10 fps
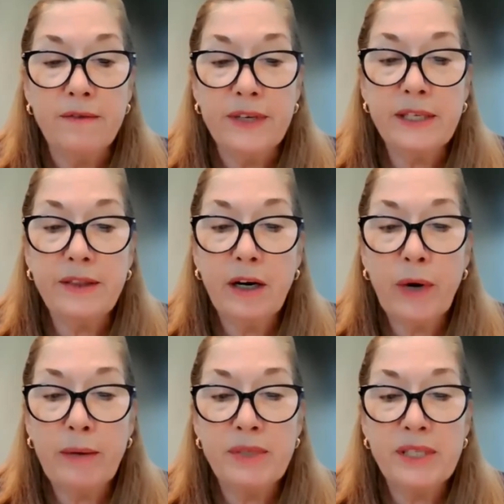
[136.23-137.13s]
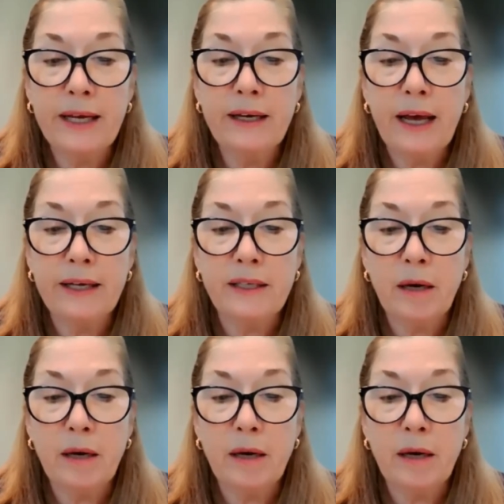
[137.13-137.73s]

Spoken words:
Visit their website at